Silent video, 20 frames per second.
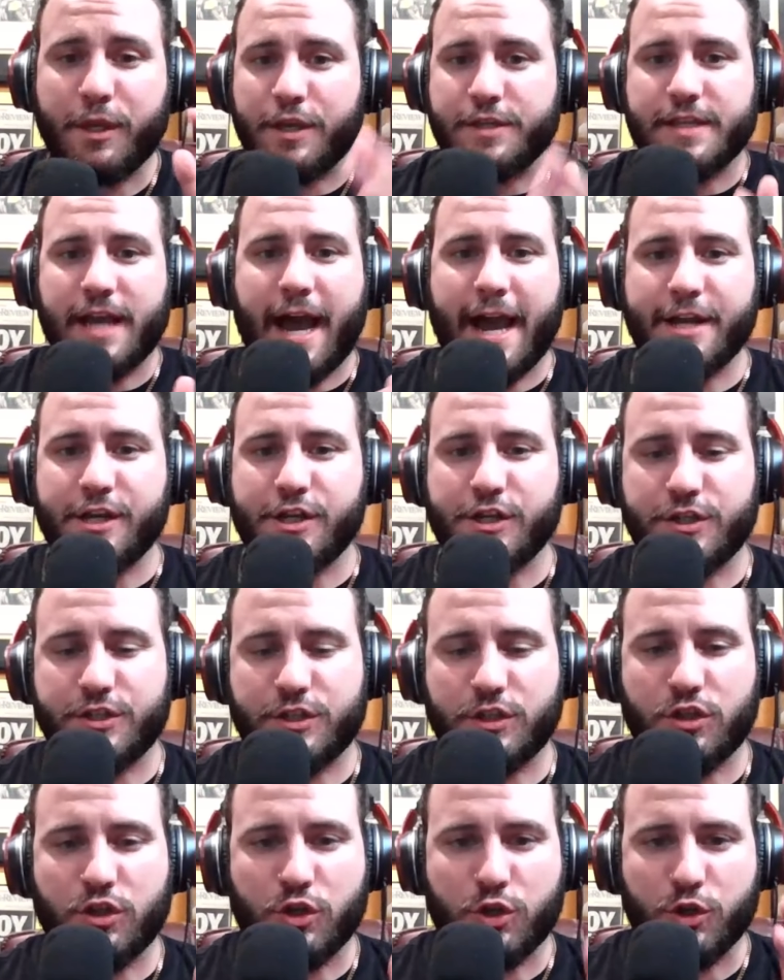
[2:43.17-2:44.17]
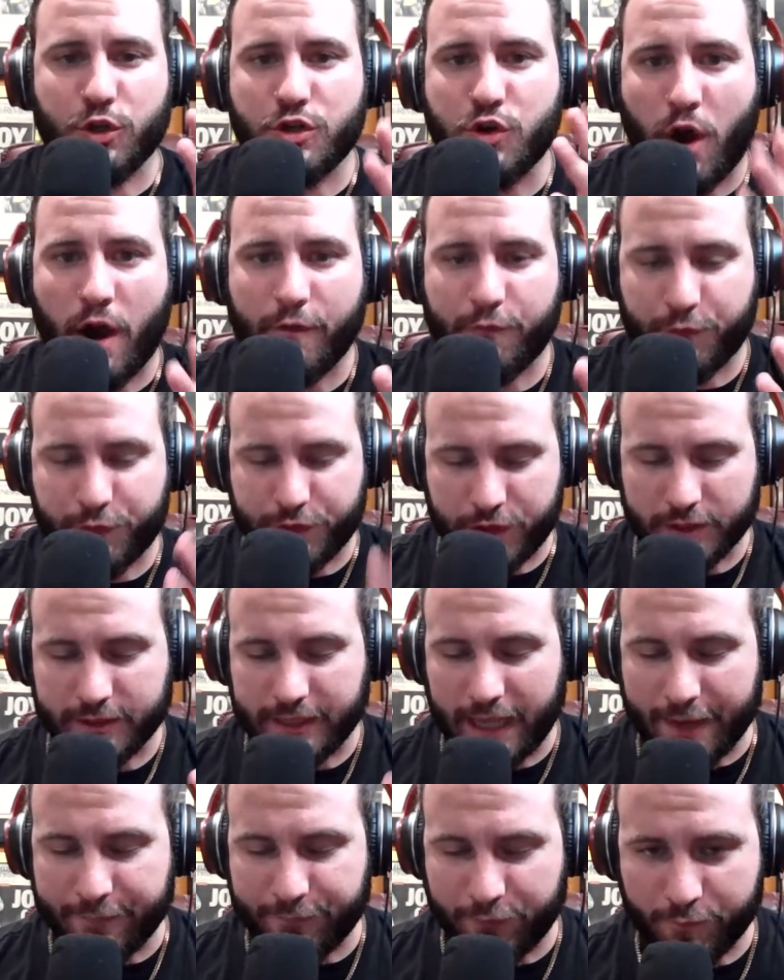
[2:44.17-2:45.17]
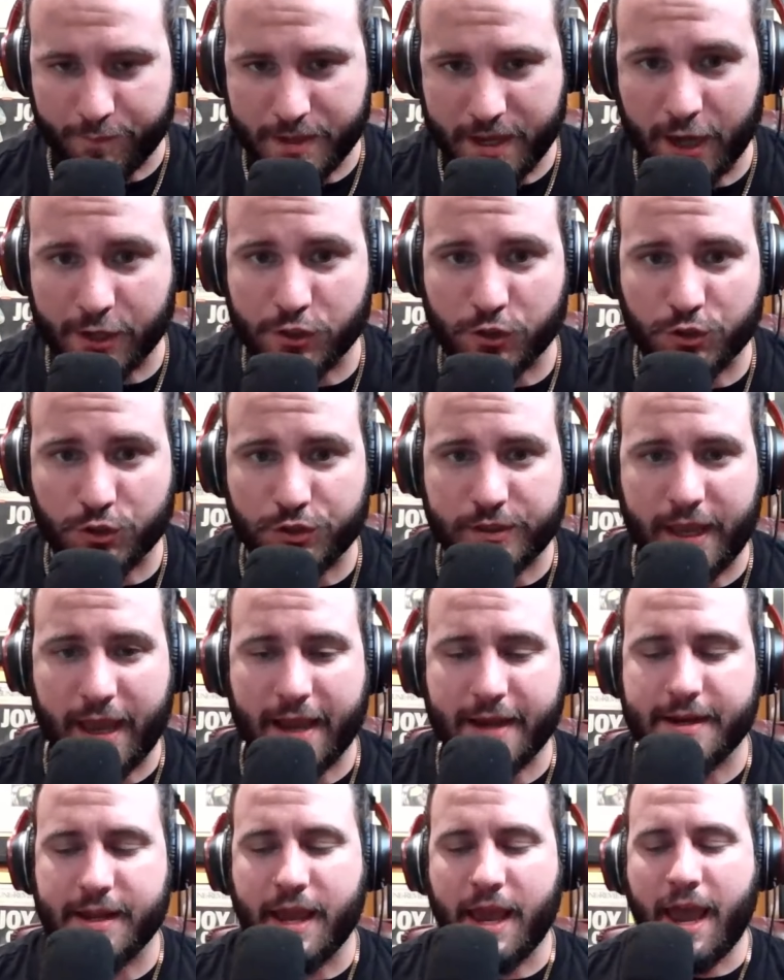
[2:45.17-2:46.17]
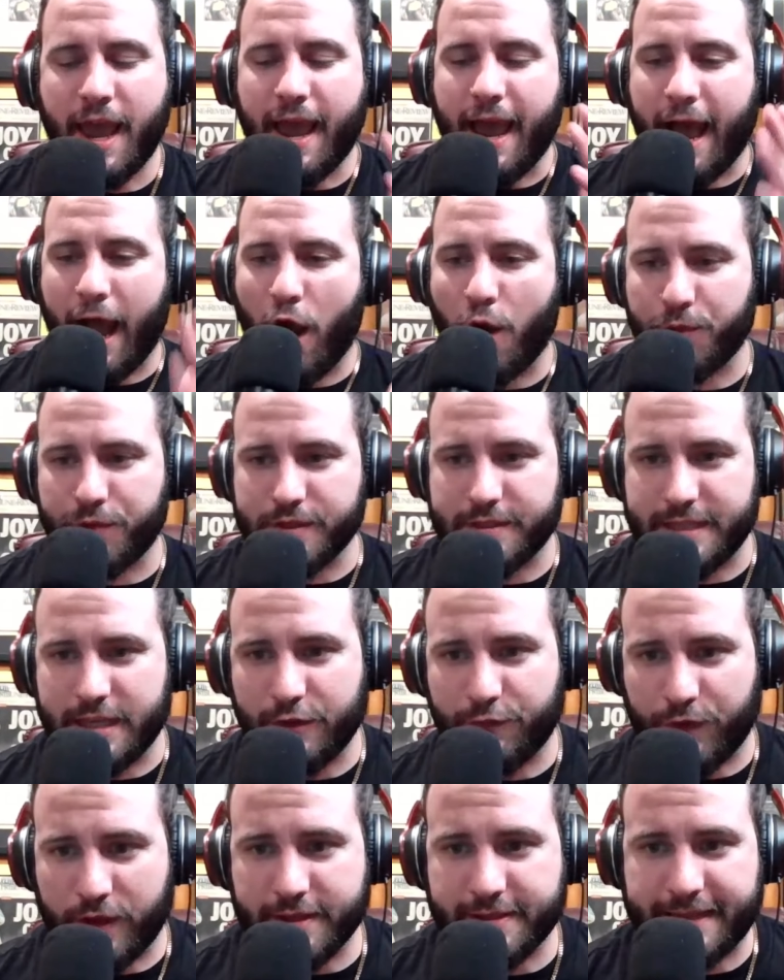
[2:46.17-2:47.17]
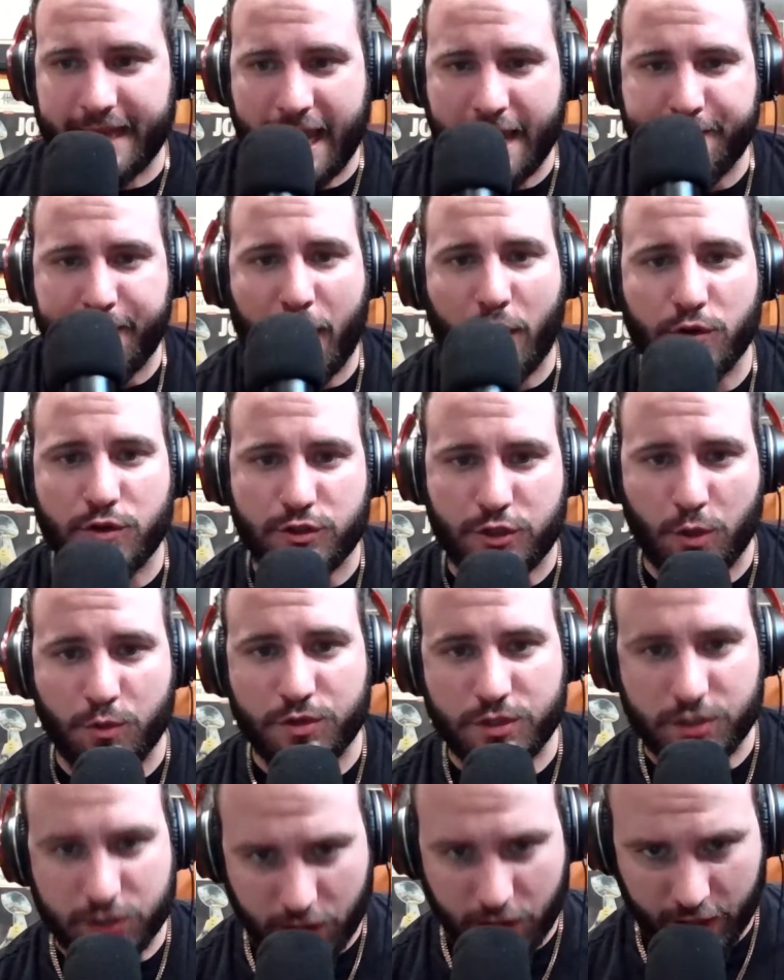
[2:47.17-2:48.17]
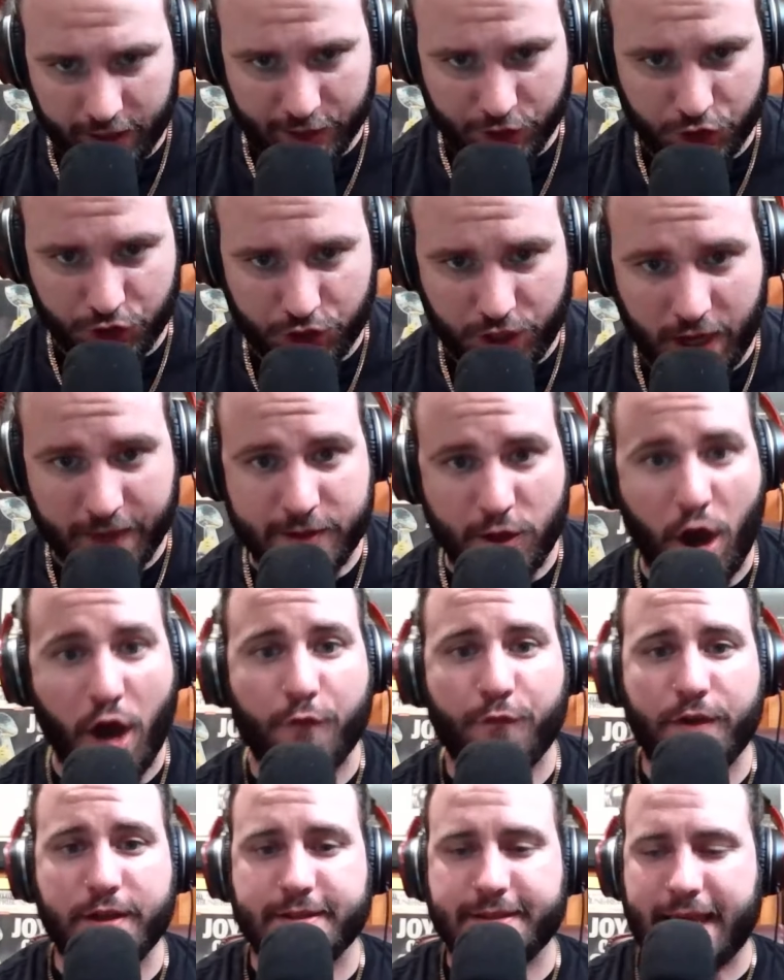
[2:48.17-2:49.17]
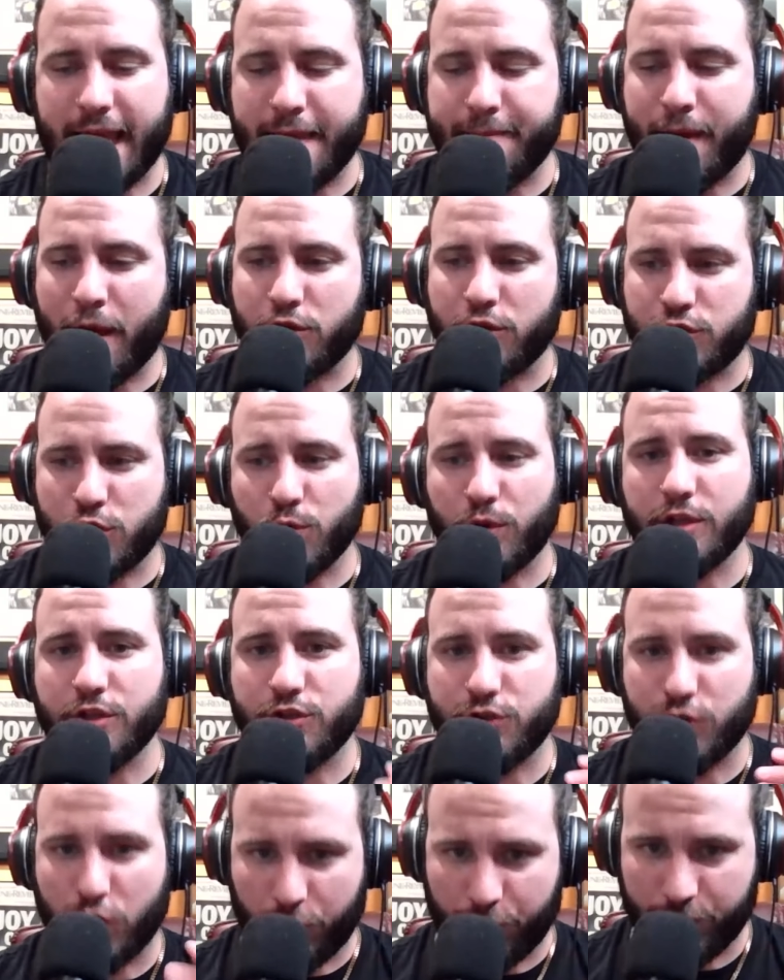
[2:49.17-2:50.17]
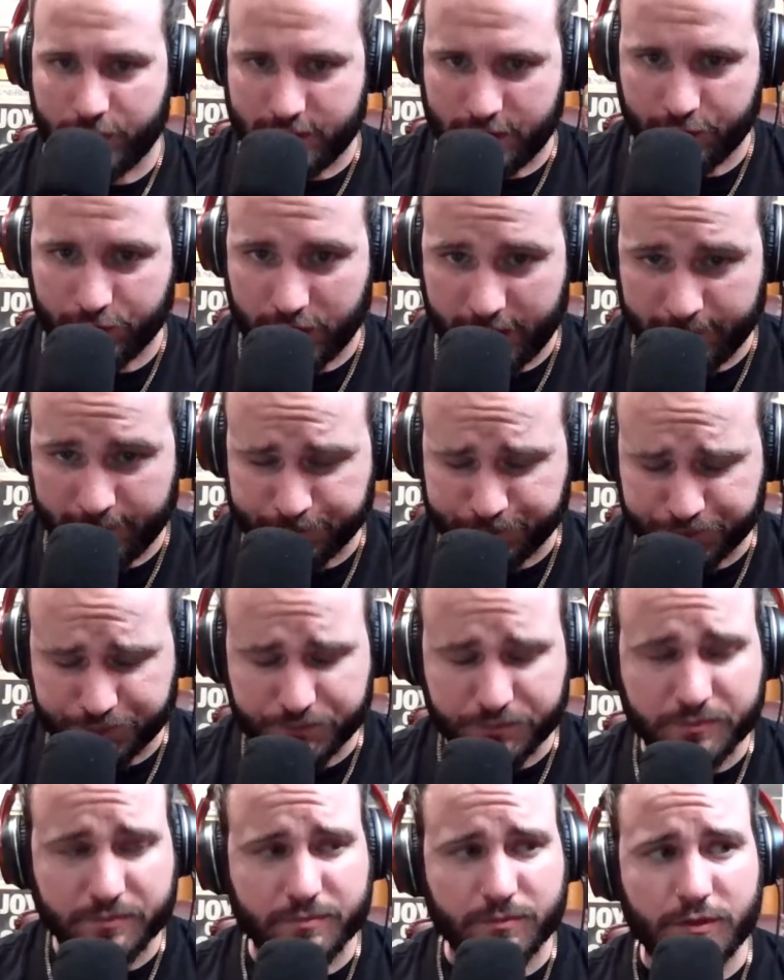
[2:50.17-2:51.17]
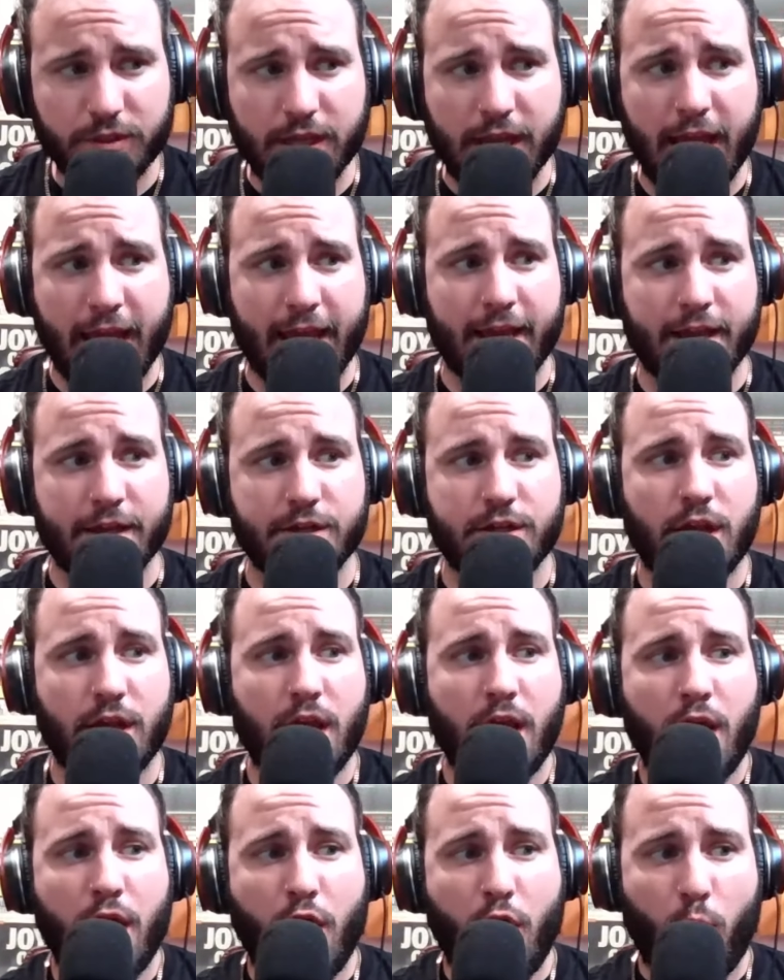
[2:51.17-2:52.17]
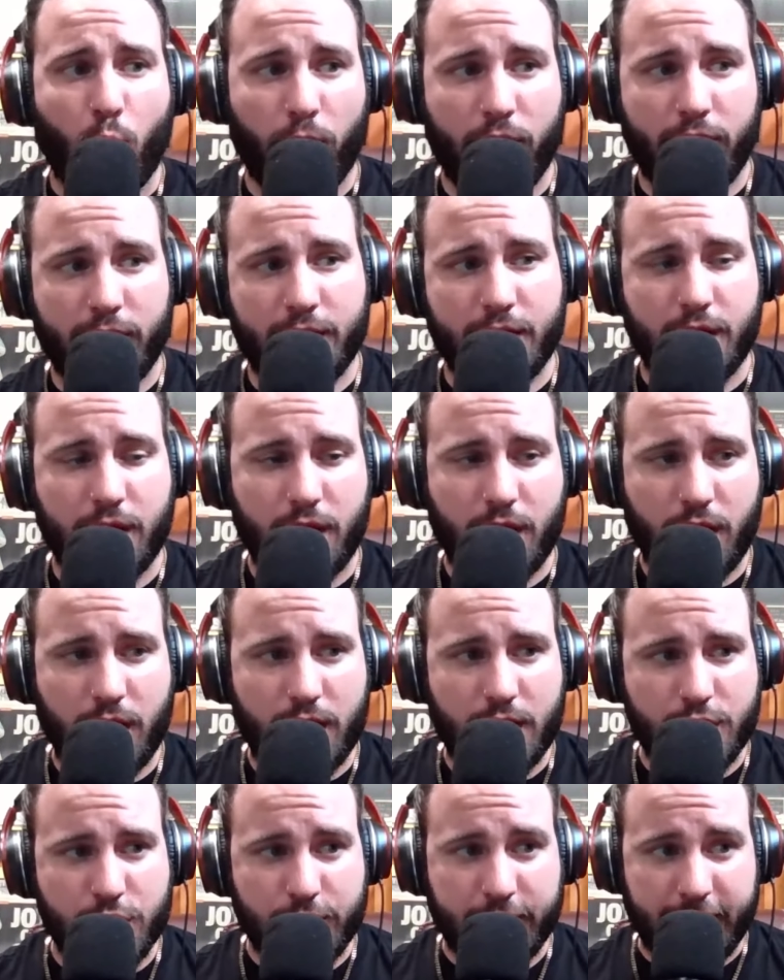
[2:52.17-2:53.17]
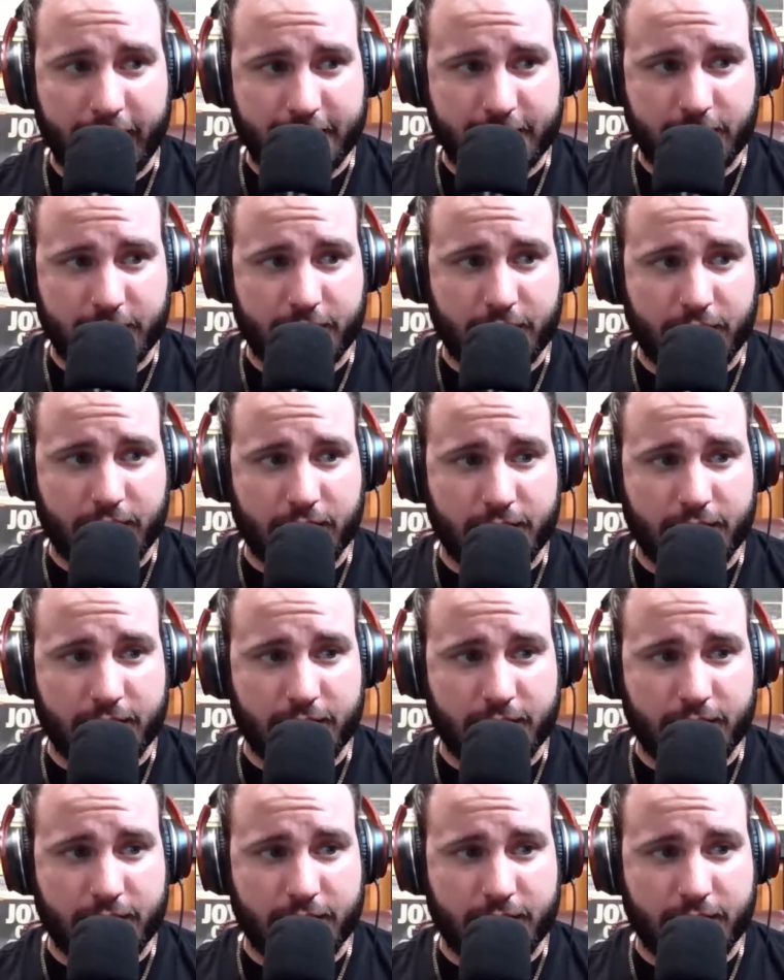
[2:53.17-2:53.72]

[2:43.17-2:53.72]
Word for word: because I just could not for the life of me understand how the defense came out so sluggish and the offense came out so conservatively. And when you get to